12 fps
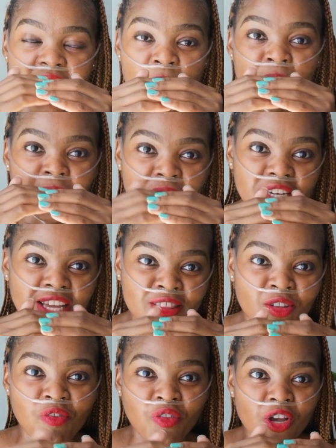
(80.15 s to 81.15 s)
I'm literally at
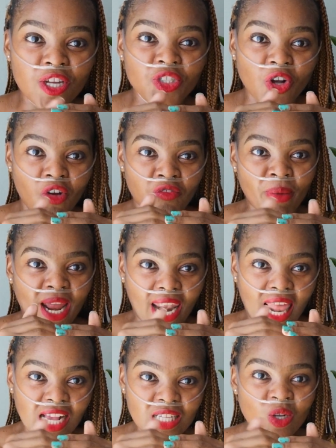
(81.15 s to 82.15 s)
the verge of my
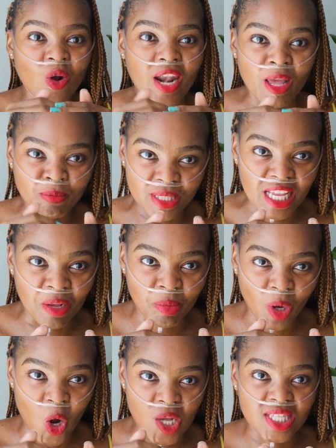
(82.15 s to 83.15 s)
lungs collapsing
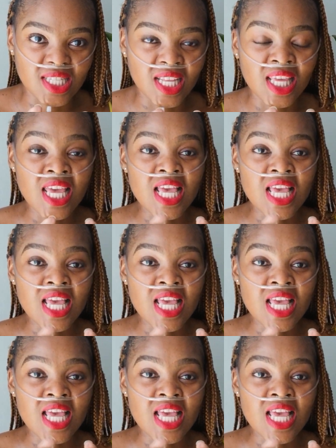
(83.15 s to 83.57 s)
because